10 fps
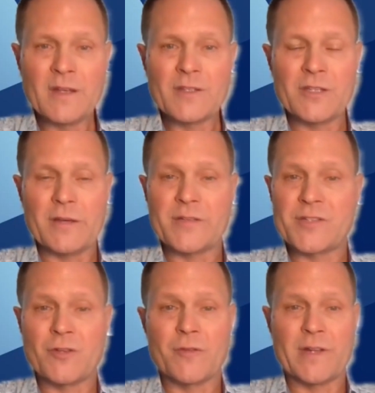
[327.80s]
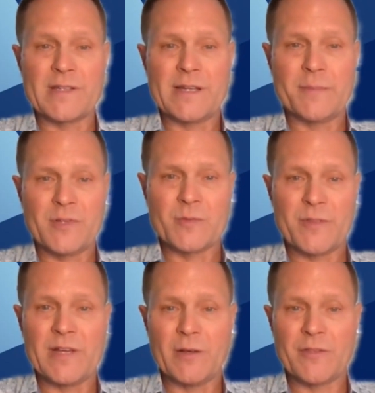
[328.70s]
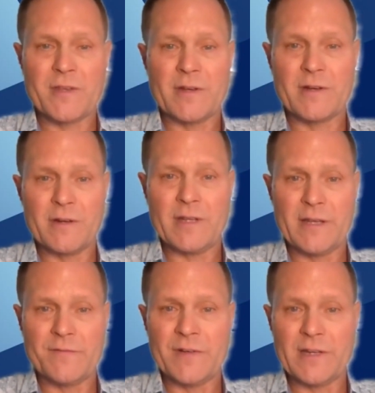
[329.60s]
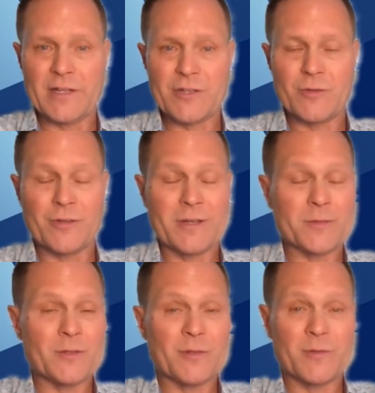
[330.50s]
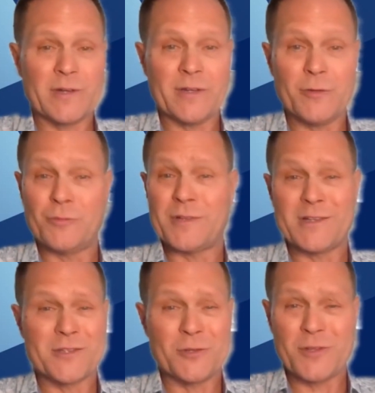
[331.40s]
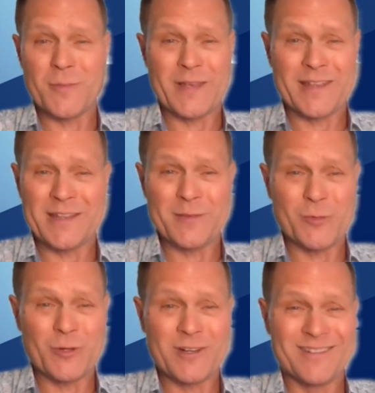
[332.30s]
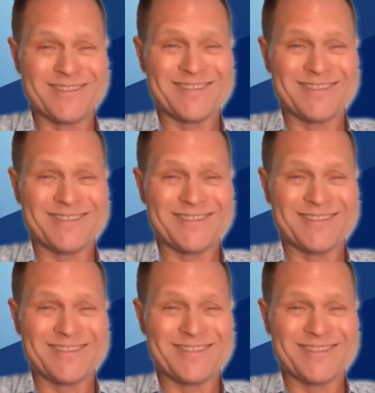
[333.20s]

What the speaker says: So you have two great examples with healthcare and financial, and you're absolutely right. Who does go to the bank anymore?